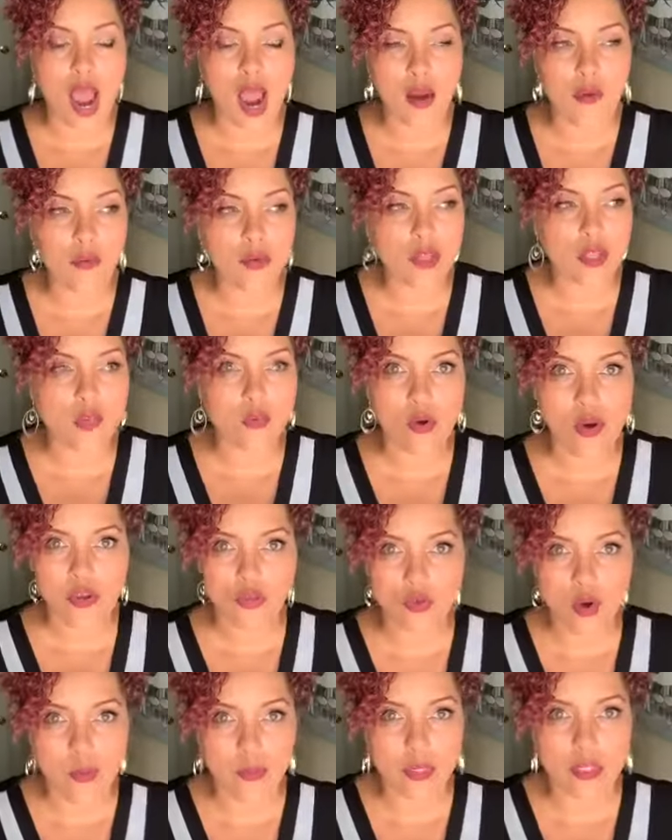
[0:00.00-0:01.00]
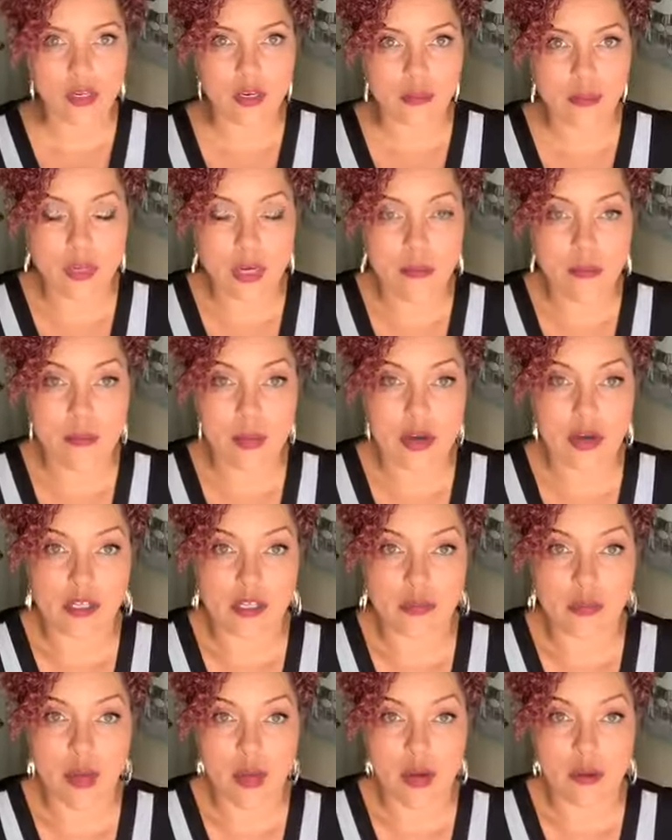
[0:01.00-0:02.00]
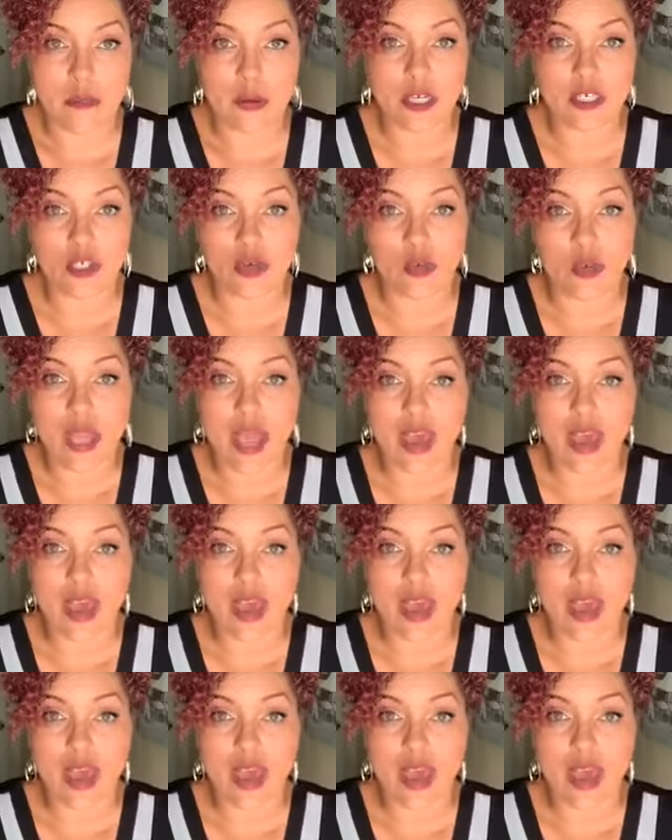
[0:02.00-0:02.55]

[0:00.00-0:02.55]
I really want you. I'm a little bit embarrassed about our budget.